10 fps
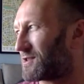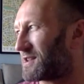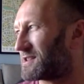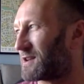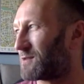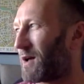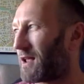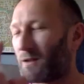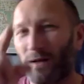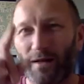And he said,
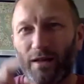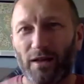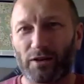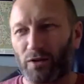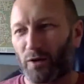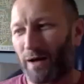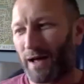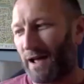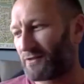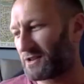well, you know, I
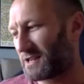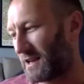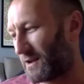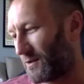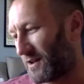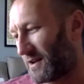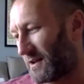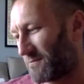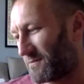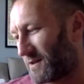have to tell you that,
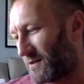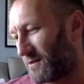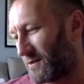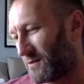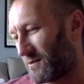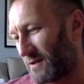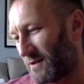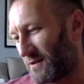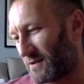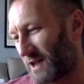you know,
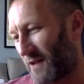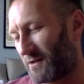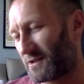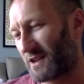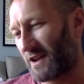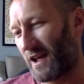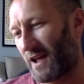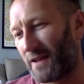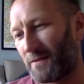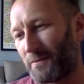Terence and I